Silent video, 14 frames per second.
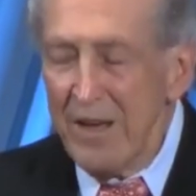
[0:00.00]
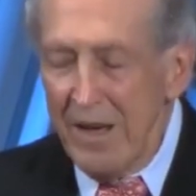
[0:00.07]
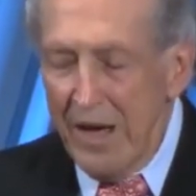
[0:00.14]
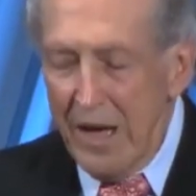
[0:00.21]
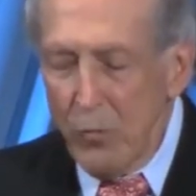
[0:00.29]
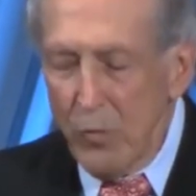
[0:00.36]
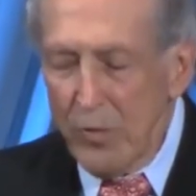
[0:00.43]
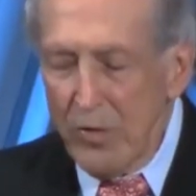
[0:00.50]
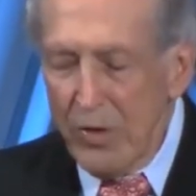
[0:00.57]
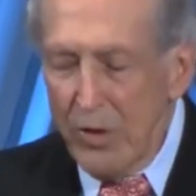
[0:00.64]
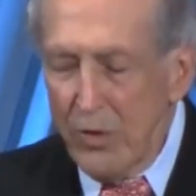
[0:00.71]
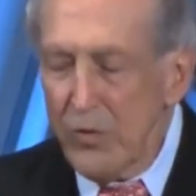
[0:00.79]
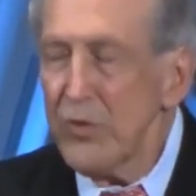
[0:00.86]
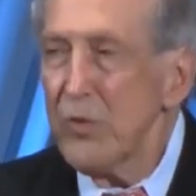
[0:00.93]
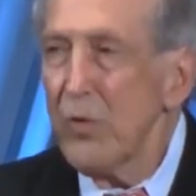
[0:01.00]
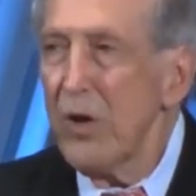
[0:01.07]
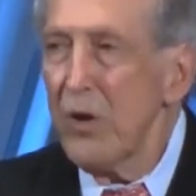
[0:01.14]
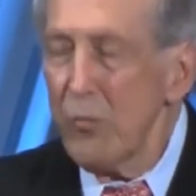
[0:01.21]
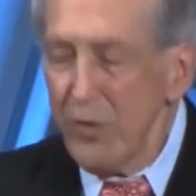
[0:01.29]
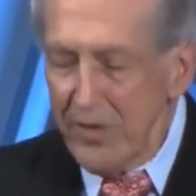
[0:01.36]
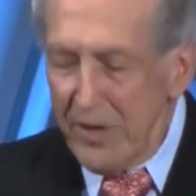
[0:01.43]
I will close
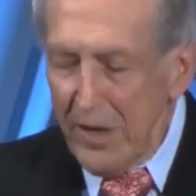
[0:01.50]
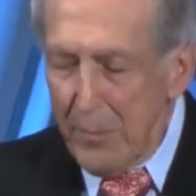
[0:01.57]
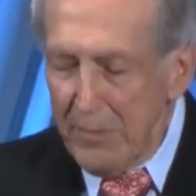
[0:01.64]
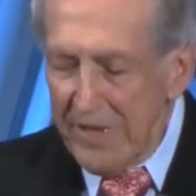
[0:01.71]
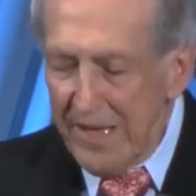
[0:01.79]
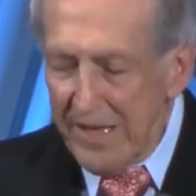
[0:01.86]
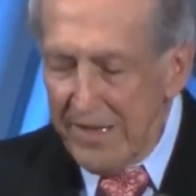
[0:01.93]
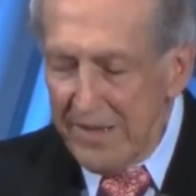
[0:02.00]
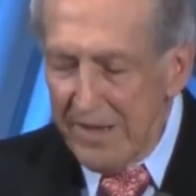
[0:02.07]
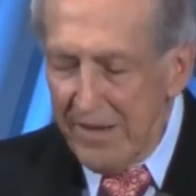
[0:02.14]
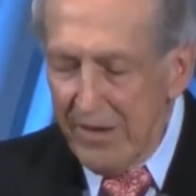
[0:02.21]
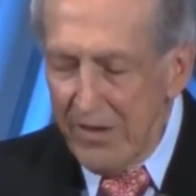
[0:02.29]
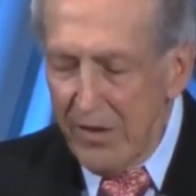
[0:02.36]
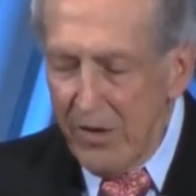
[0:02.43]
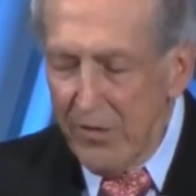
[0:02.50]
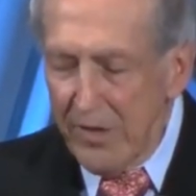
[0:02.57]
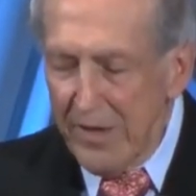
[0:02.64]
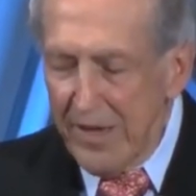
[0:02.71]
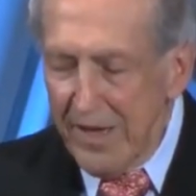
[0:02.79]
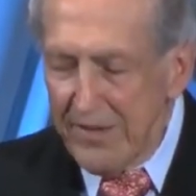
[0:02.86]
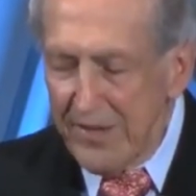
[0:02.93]
with an update on
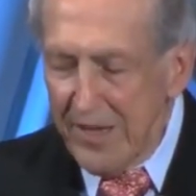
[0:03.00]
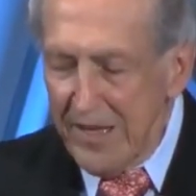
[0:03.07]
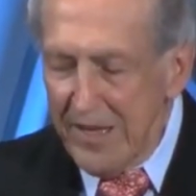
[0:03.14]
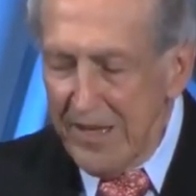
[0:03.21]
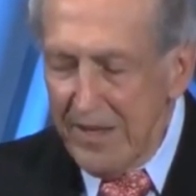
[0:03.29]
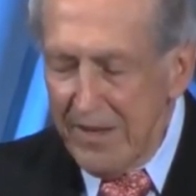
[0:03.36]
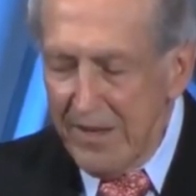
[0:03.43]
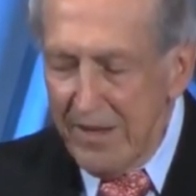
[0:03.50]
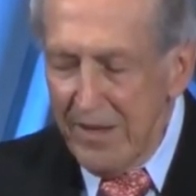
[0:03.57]
an essay